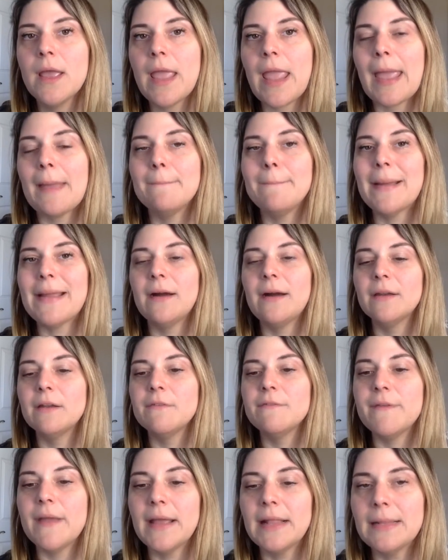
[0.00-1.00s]
and by
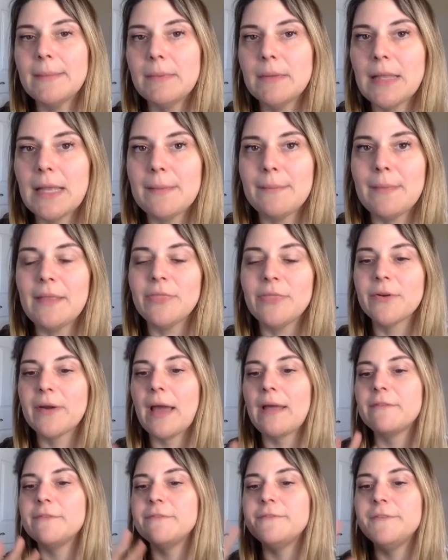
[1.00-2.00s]
unavailable, I mean they're
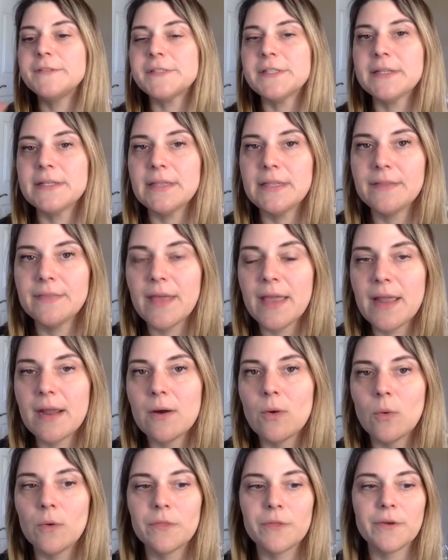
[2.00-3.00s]
not physically
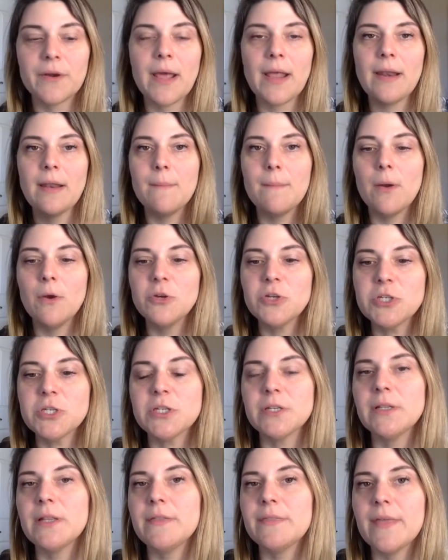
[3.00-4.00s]
there or they're not
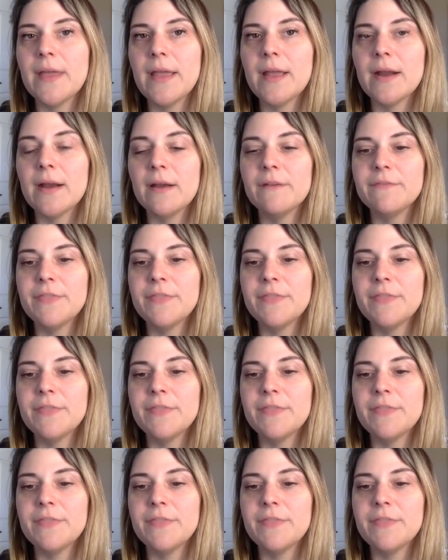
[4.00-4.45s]
emotionally there.